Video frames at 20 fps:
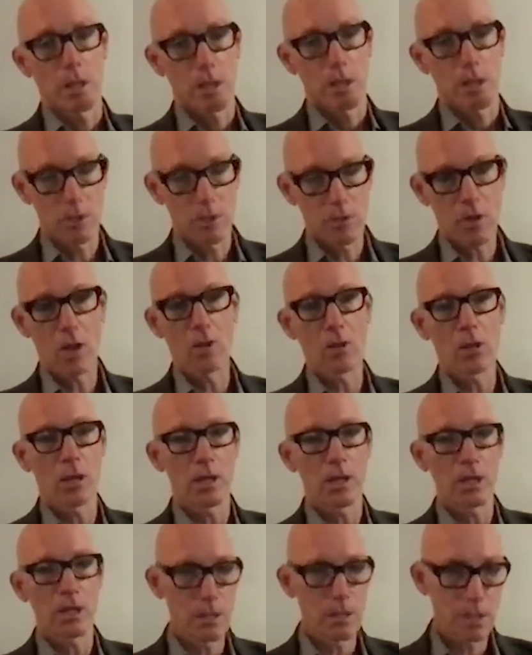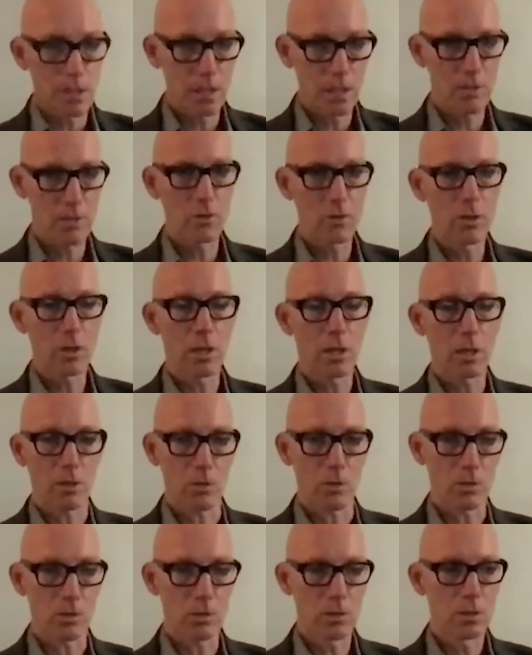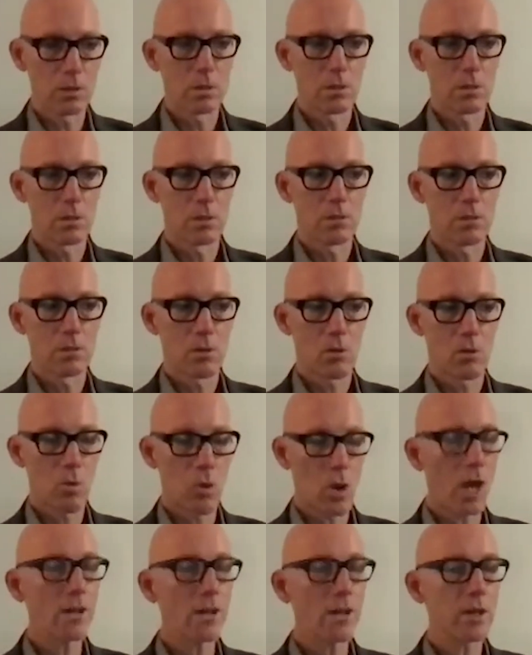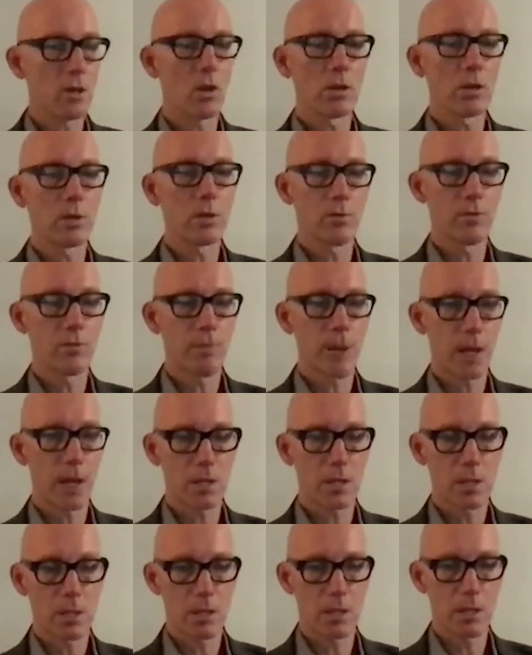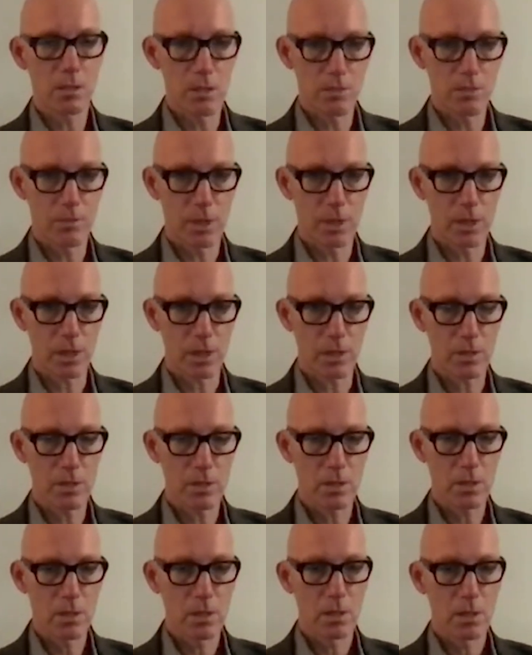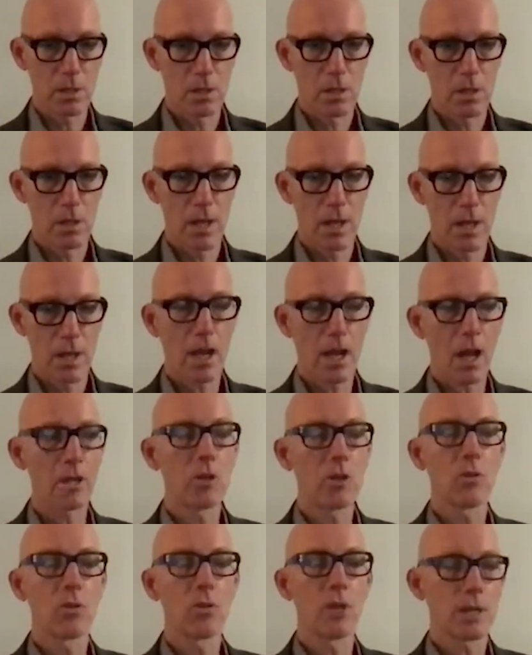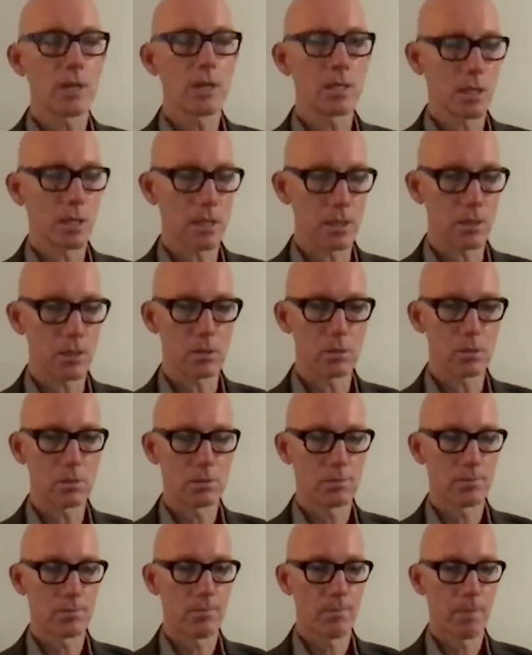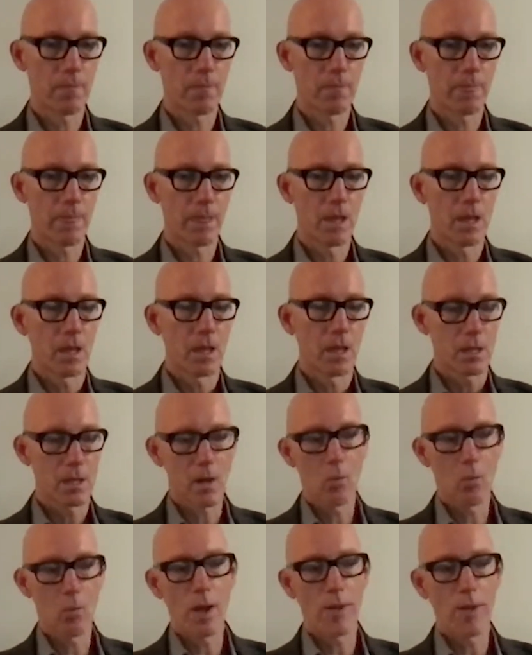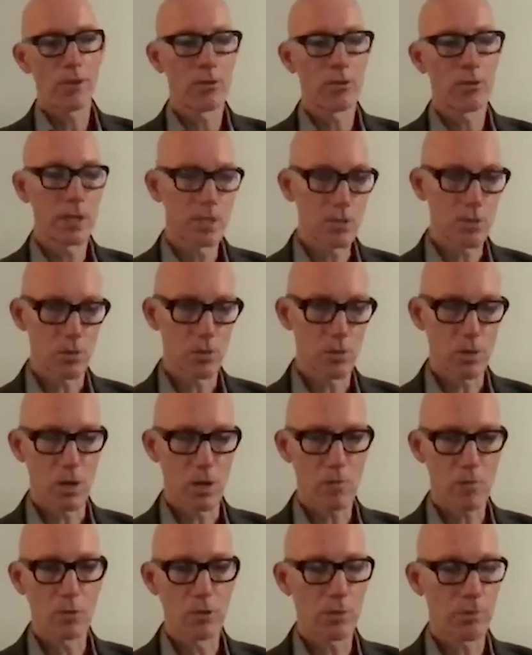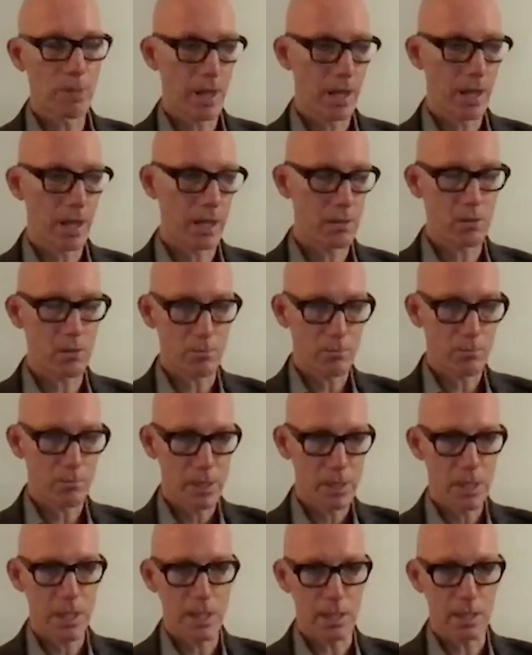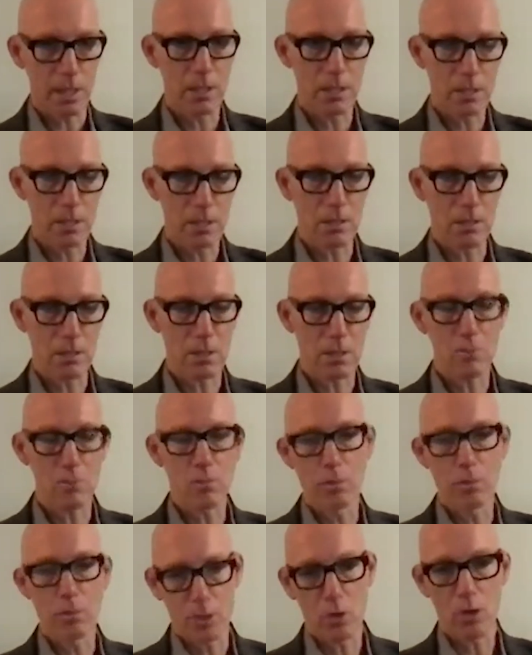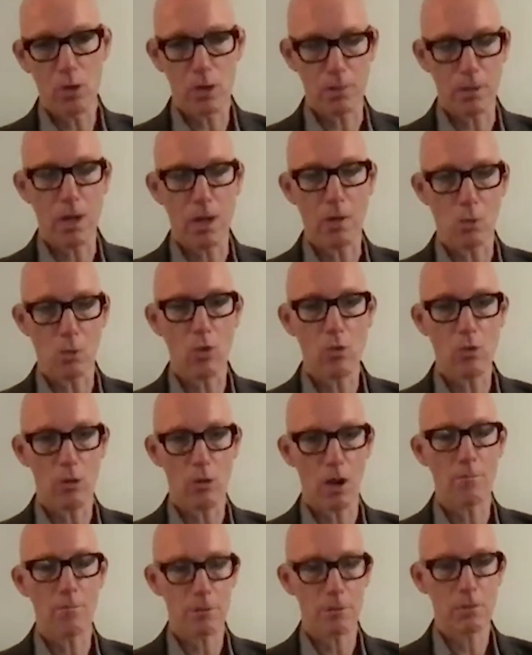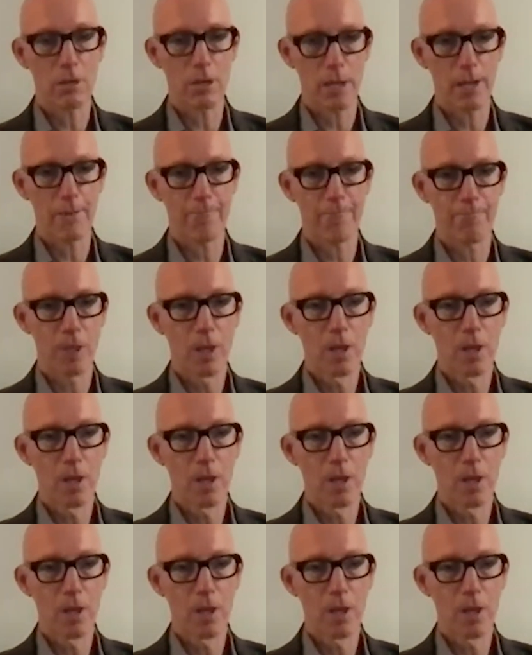Israel can continue to kill quite a lot of Palestinian civilians and argue that it's legal. Now, whether it is or not will depend on particular instances when we're talking about war crimes. Okay?